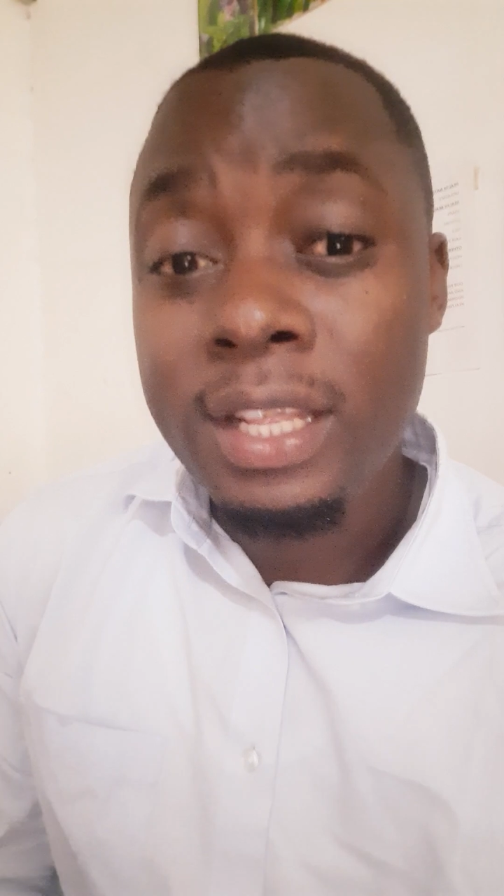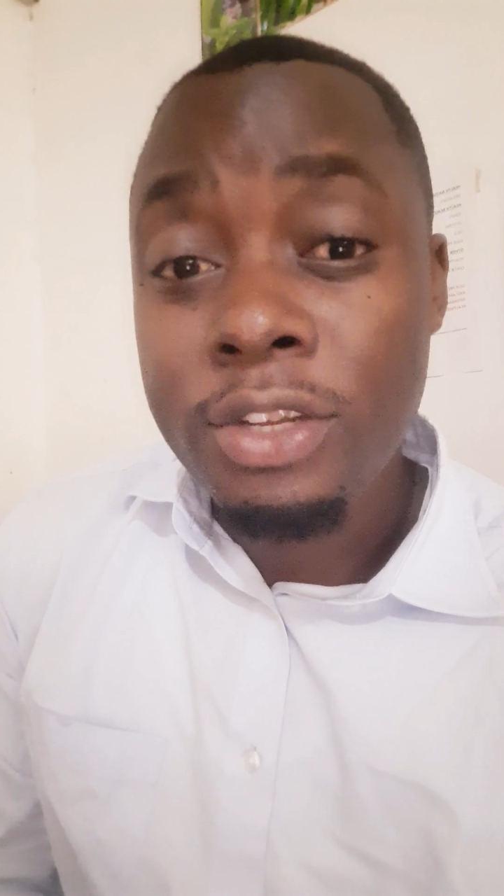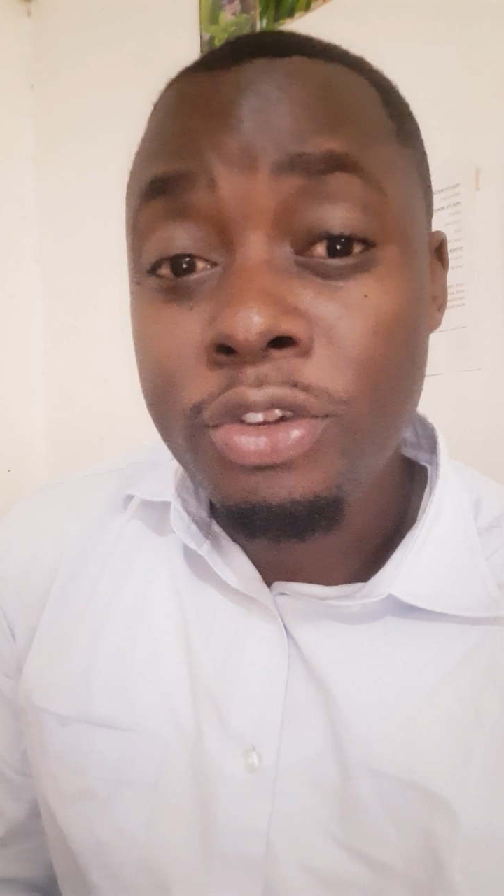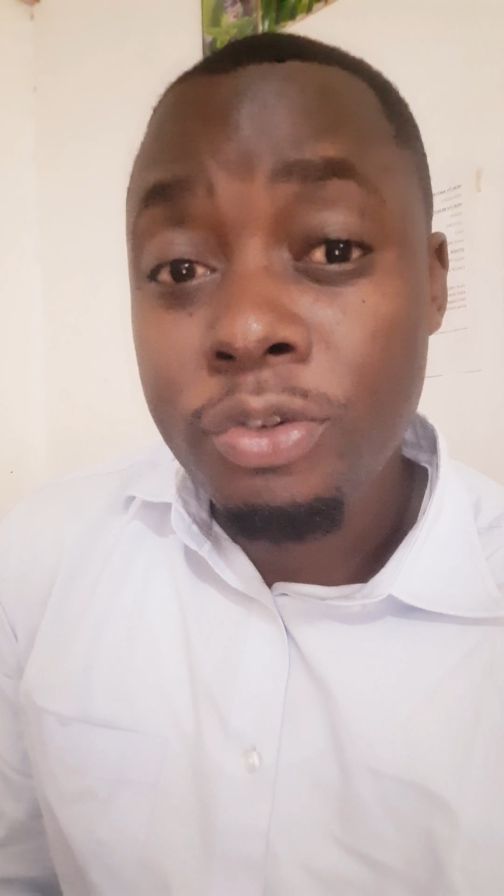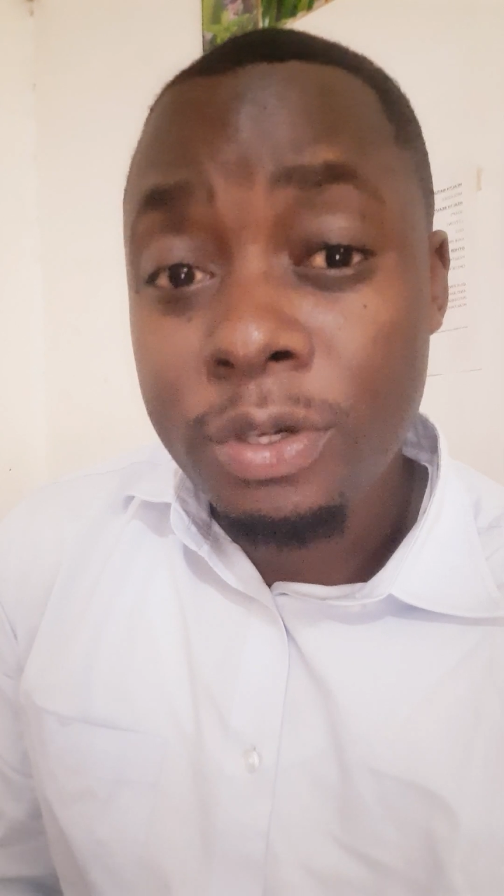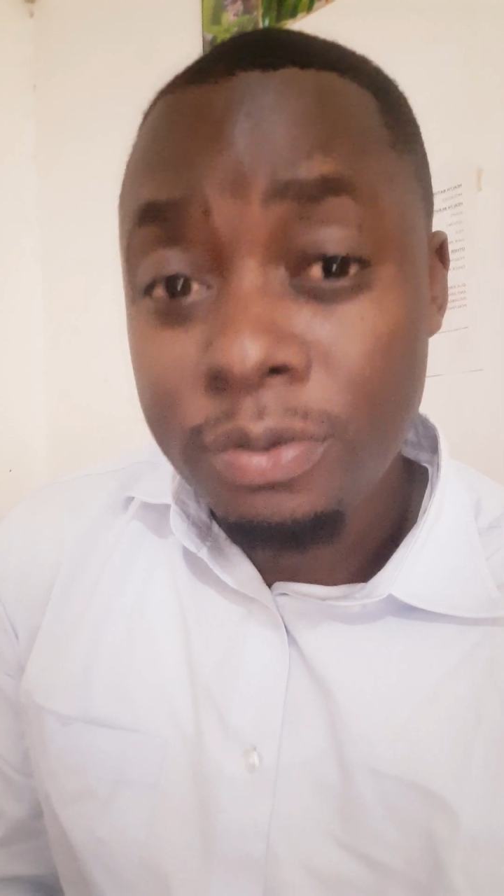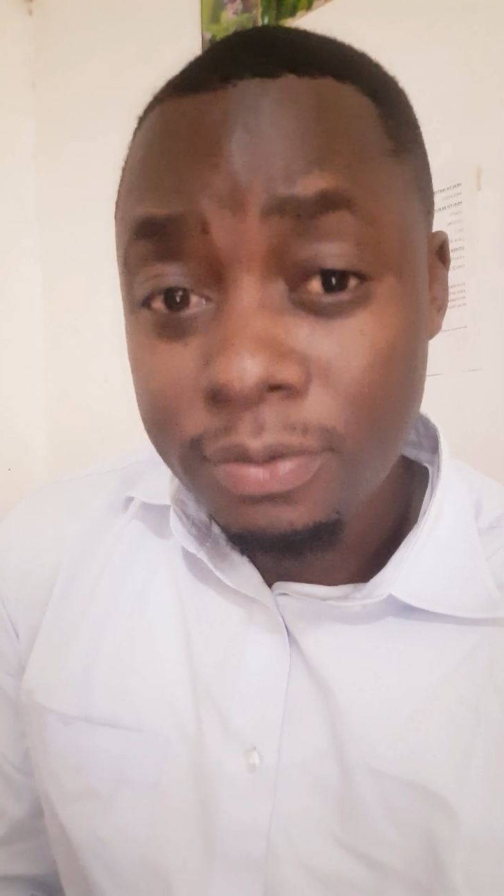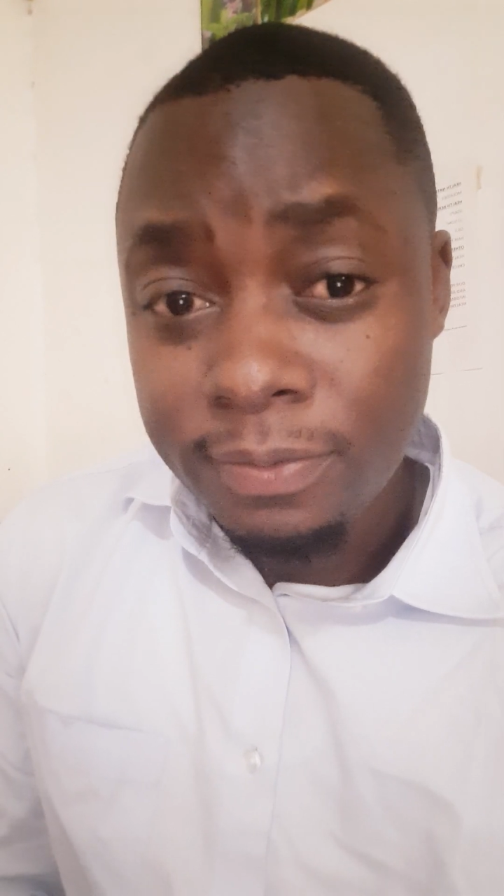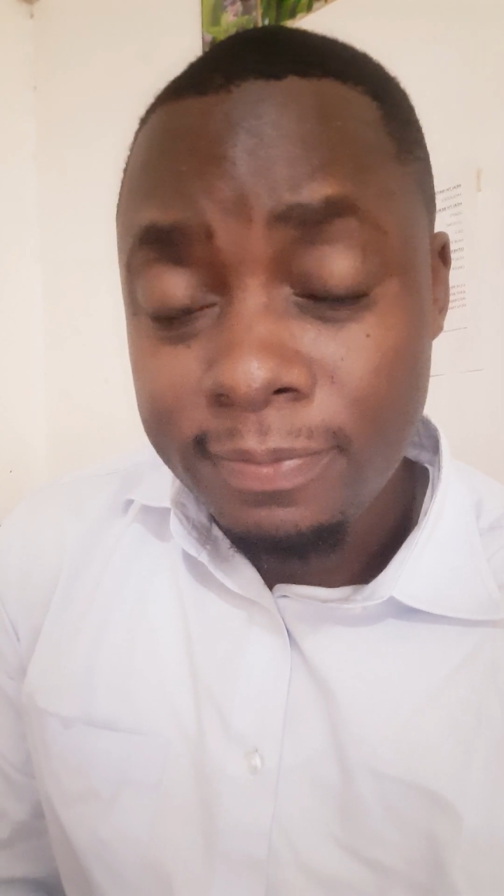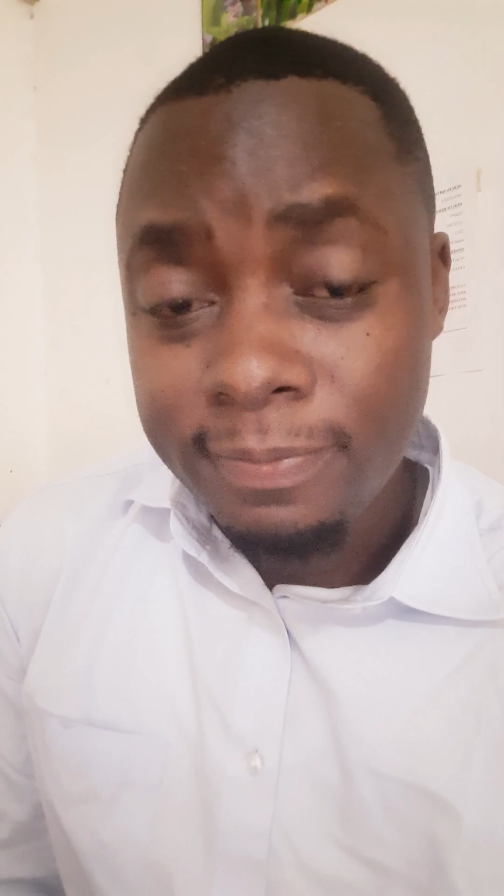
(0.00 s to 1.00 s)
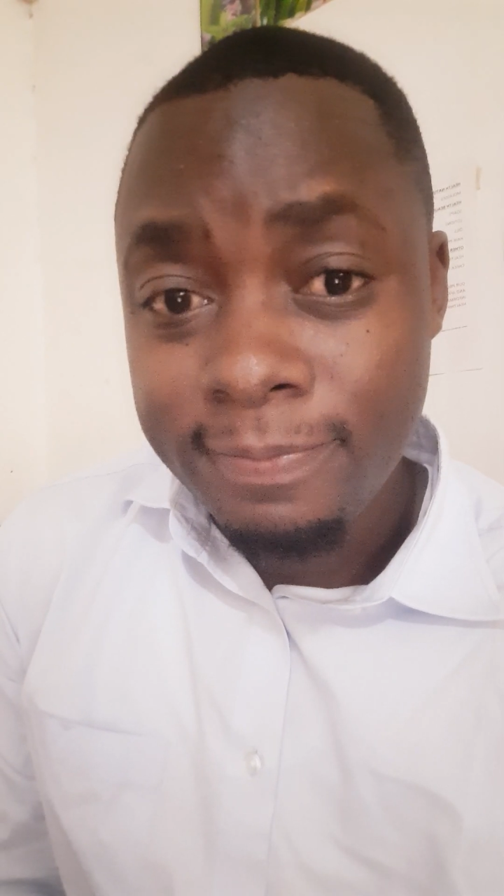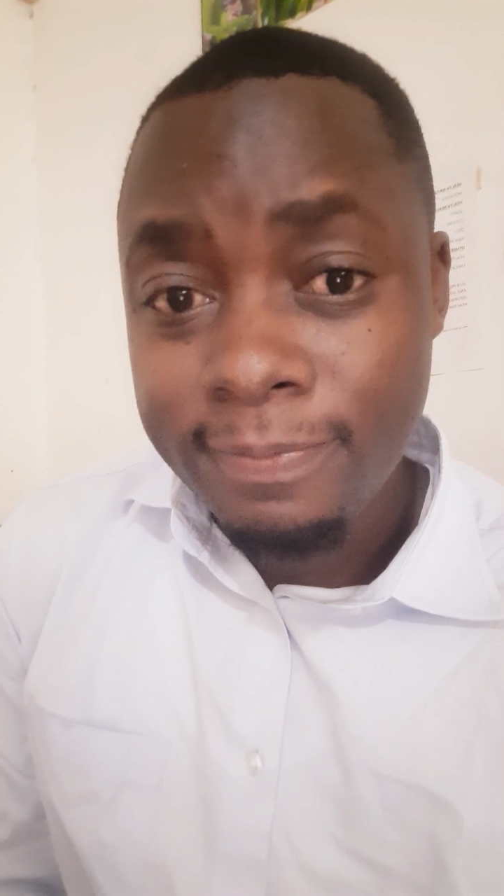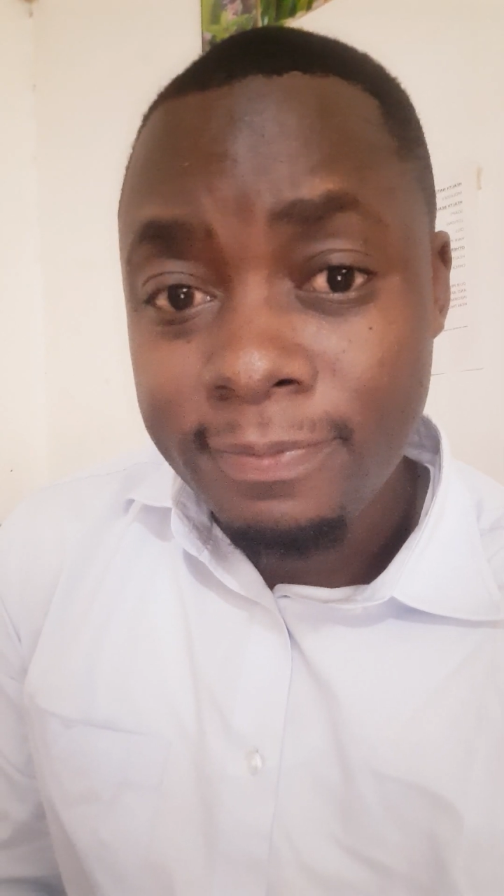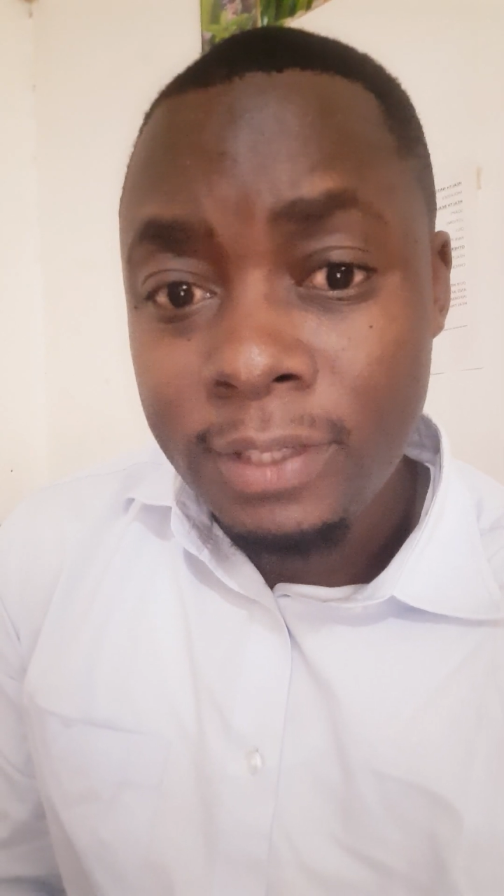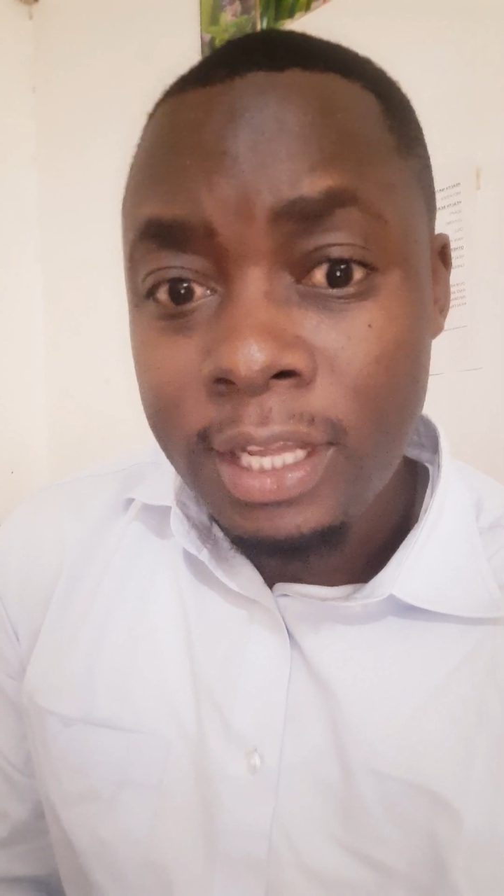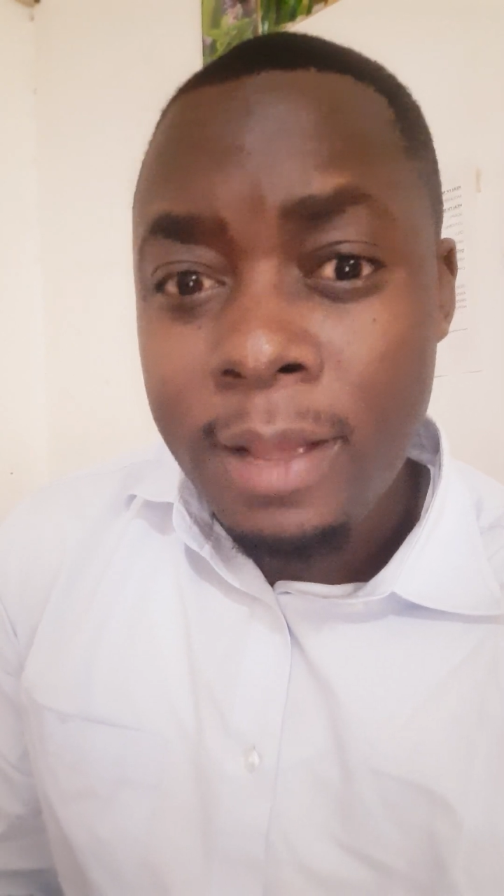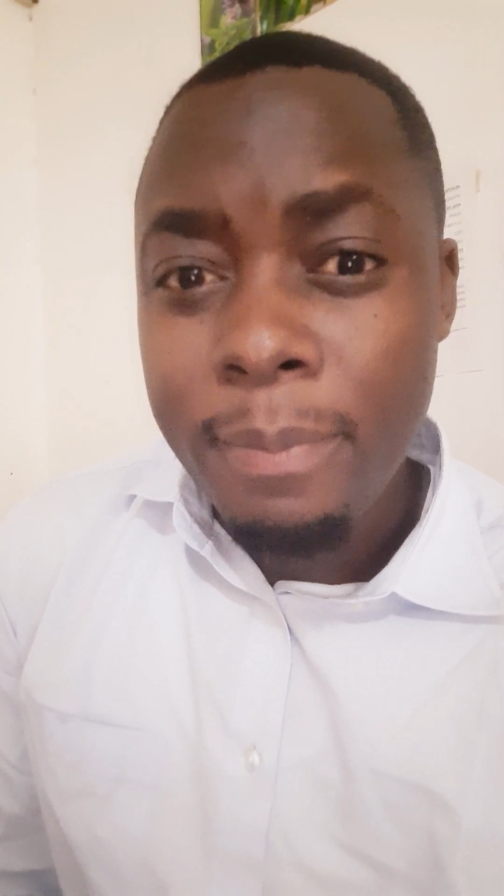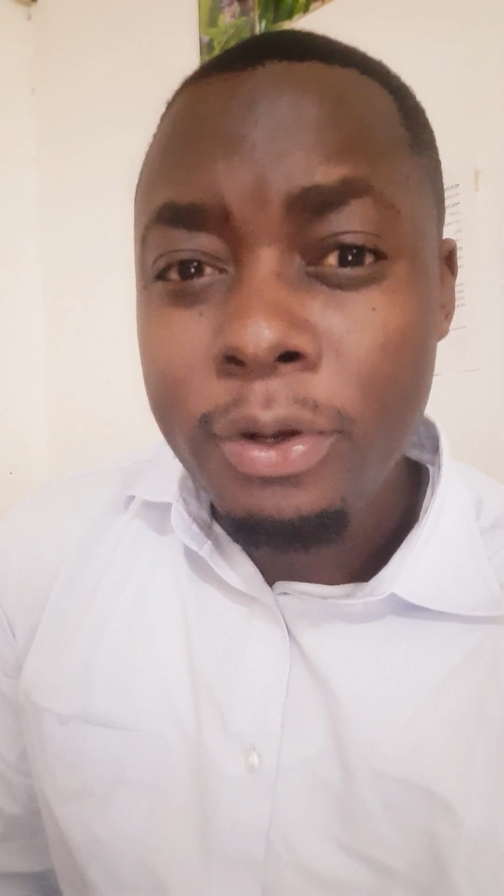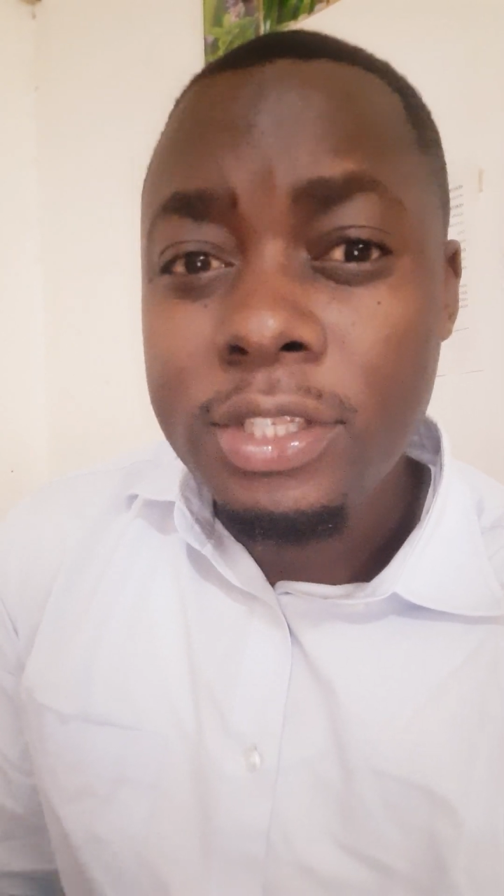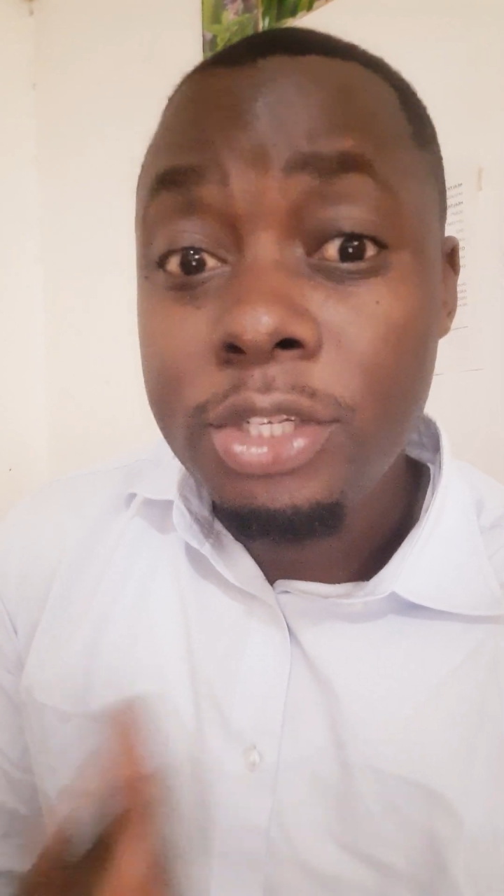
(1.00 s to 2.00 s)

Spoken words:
usual, because